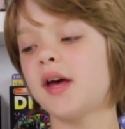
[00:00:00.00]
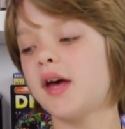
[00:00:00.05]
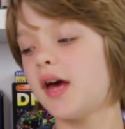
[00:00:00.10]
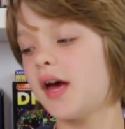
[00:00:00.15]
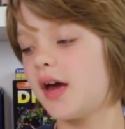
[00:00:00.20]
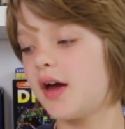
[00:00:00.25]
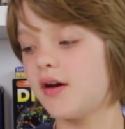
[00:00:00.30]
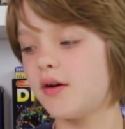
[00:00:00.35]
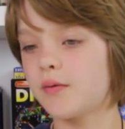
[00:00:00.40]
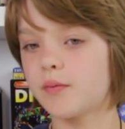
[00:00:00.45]

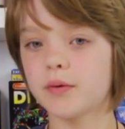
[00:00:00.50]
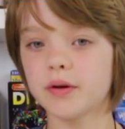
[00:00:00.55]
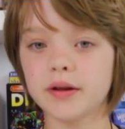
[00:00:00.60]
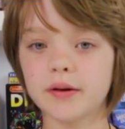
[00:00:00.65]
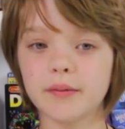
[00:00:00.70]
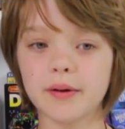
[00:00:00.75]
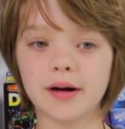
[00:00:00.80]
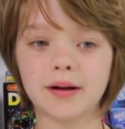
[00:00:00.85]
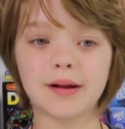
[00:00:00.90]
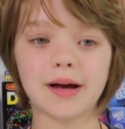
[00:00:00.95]
a
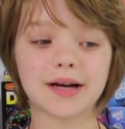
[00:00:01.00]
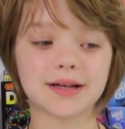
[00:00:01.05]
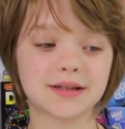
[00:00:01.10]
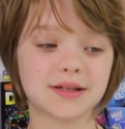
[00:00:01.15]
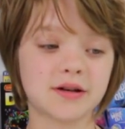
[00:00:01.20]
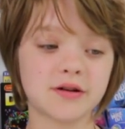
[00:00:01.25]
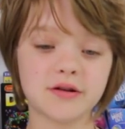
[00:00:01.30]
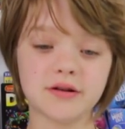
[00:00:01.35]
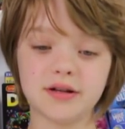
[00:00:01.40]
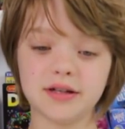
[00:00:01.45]
really well
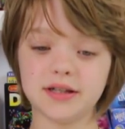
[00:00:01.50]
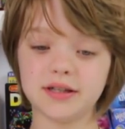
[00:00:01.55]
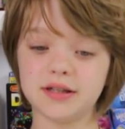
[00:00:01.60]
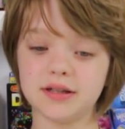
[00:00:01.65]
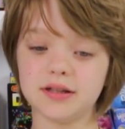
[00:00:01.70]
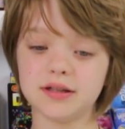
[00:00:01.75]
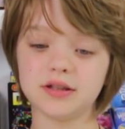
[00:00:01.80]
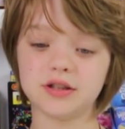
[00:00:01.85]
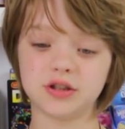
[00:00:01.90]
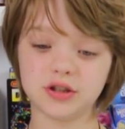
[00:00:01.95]

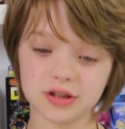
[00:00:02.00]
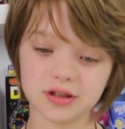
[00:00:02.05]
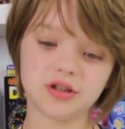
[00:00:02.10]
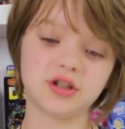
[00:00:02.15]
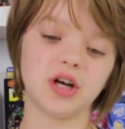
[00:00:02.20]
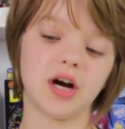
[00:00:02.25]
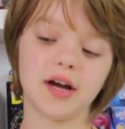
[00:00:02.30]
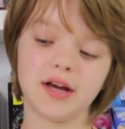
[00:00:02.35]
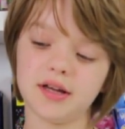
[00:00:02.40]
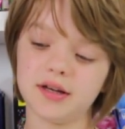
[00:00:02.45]
executed
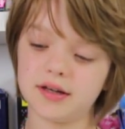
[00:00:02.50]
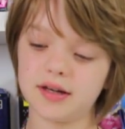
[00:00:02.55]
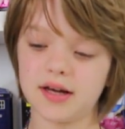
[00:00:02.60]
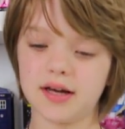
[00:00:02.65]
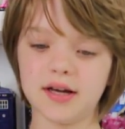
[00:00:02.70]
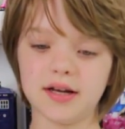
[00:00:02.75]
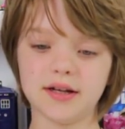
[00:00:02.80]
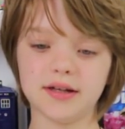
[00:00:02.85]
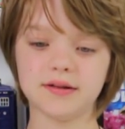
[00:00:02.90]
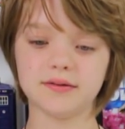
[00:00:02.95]
Giant
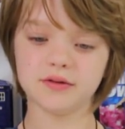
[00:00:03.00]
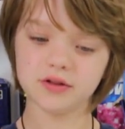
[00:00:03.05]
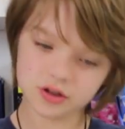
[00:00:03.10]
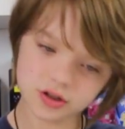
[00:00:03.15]
Day,